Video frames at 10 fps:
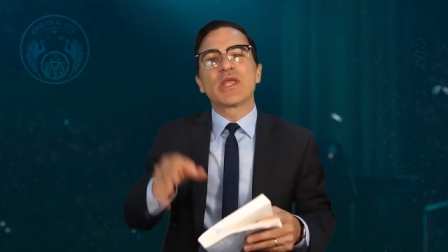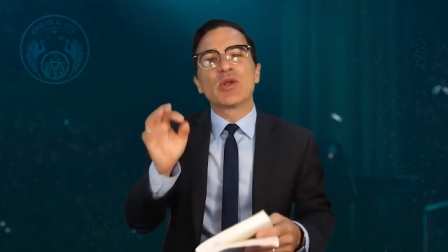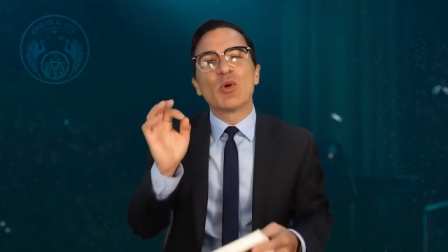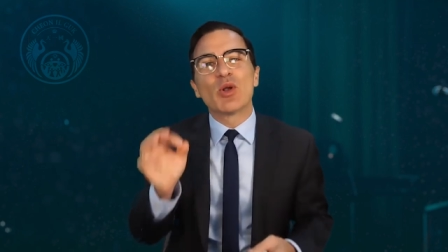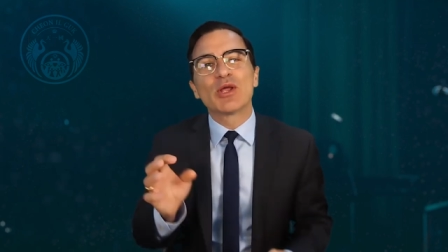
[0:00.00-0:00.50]
we
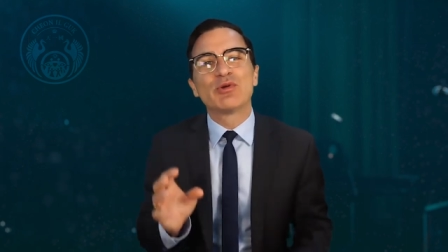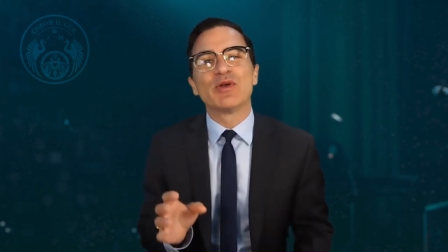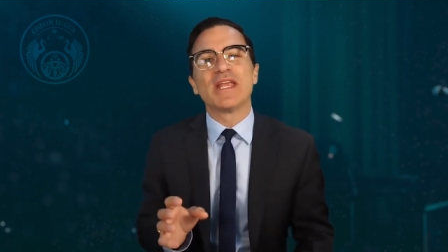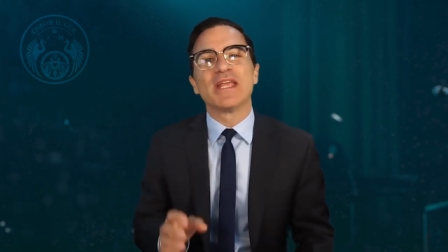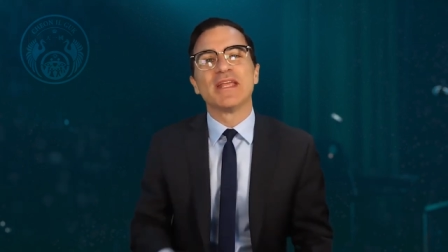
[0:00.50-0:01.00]
can all
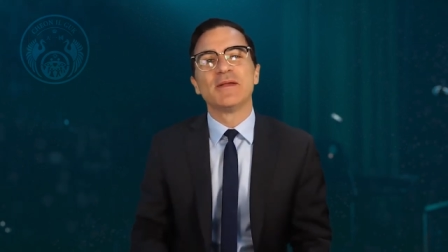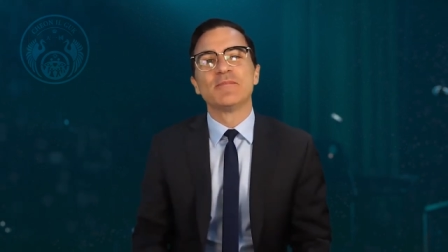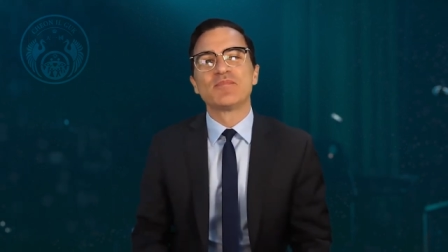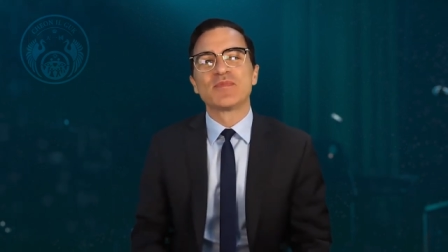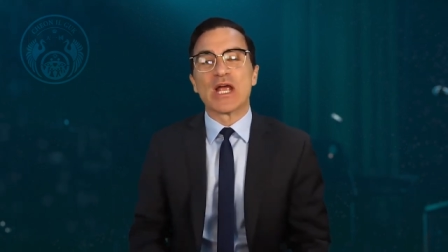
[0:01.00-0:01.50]
agree
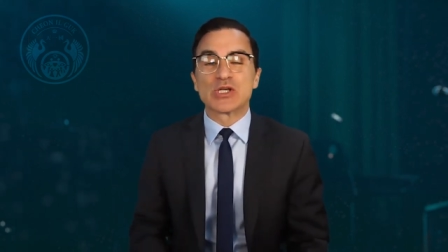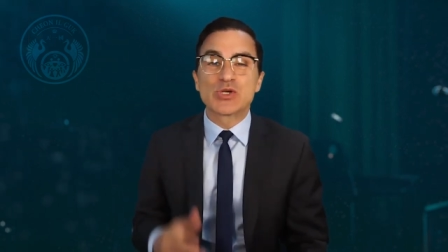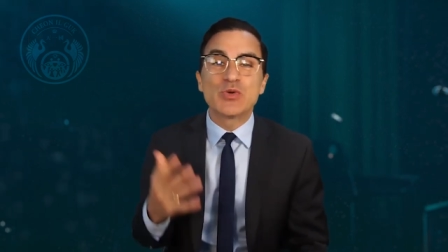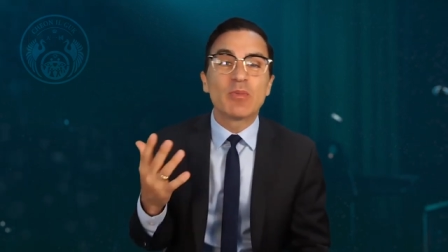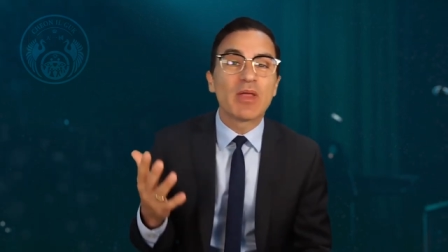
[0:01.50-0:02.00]
that
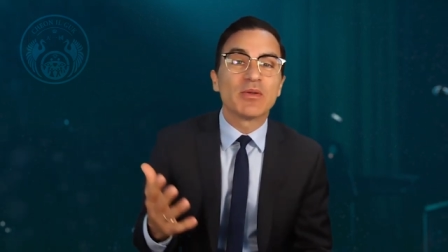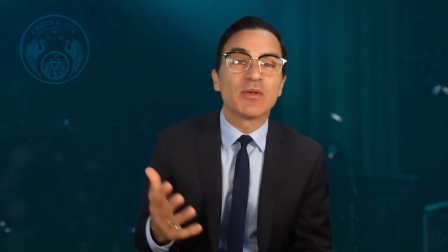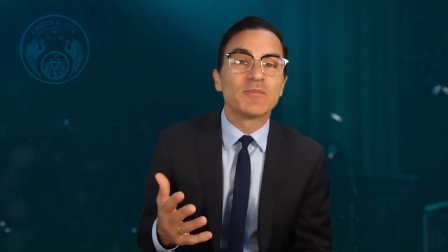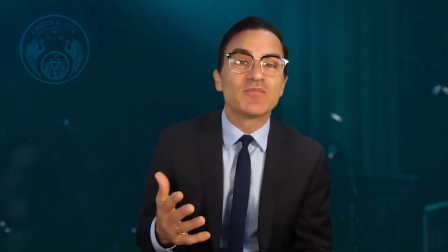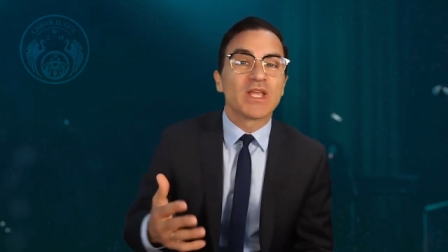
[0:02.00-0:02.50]
True
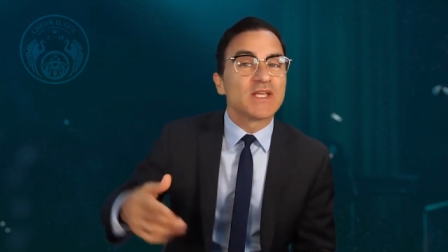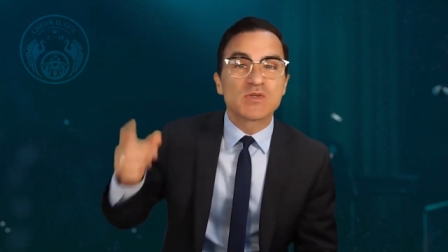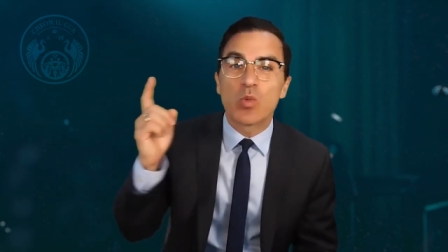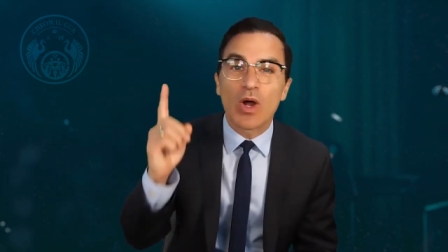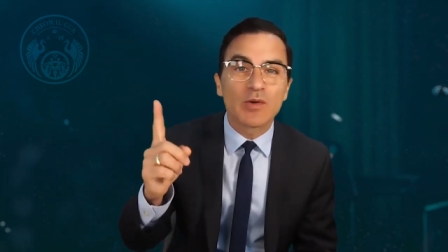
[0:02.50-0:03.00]
Mother
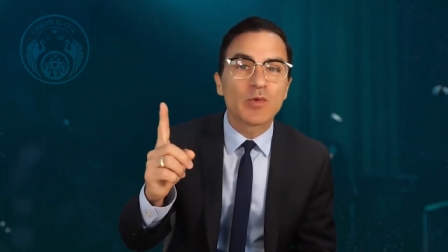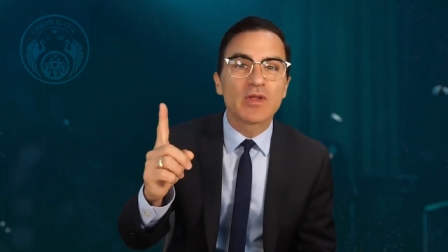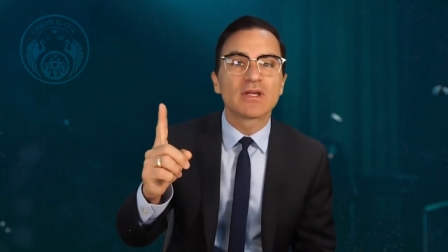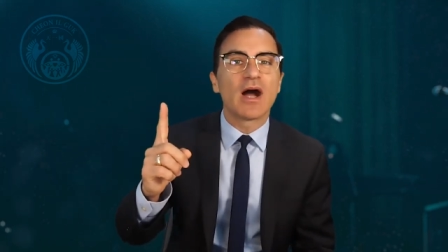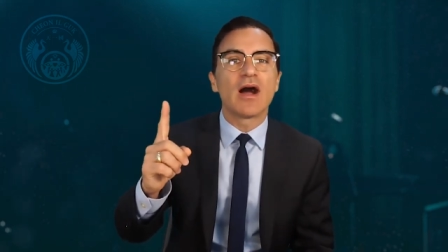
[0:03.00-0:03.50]
is one
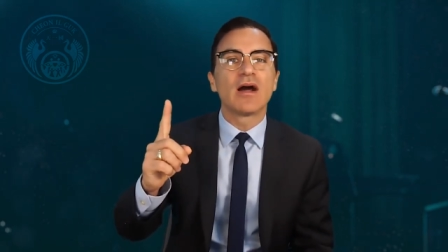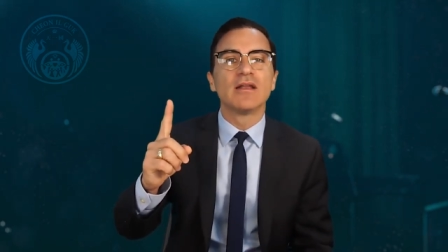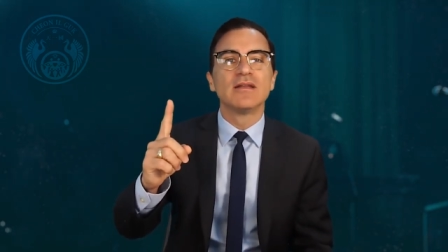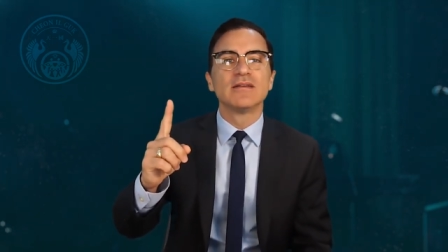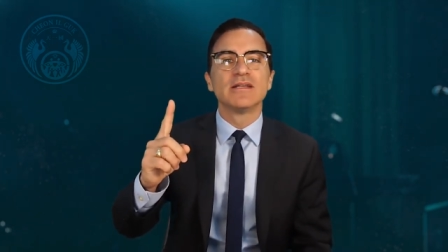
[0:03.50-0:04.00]
with God,